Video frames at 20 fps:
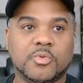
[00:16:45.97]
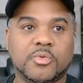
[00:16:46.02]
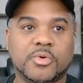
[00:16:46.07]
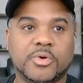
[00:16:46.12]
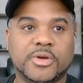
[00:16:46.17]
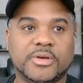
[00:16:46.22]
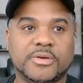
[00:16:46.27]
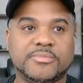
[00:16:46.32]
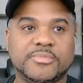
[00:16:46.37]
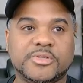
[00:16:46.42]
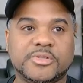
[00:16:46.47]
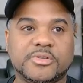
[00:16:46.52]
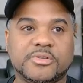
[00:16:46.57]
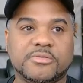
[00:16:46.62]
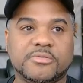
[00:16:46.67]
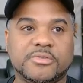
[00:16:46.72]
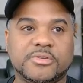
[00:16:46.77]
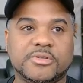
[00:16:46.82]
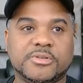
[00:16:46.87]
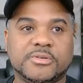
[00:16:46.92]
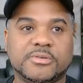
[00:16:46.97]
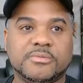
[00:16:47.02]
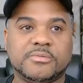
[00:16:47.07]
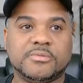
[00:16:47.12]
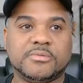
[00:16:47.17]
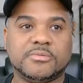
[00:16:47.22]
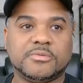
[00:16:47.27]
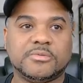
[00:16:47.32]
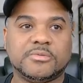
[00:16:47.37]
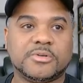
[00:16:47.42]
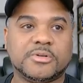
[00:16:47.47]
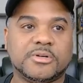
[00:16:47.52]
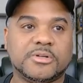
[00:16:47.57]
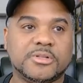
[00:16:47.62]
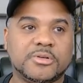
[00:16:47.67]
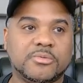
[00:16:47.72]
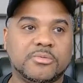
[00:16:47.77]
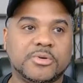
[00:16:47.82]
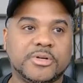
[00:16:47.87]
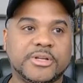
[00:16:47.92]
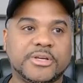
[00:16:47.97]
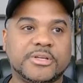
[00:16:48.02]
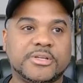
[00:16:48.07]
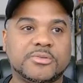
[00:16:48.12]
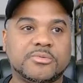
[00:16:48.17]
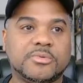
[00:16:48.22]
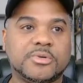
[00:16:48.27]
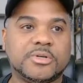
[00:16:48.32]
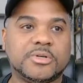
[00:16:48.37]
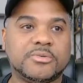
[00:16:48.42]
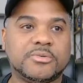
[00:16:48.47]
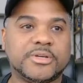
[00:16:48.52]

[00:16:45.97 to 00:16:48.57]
web server. Call it 1A as well.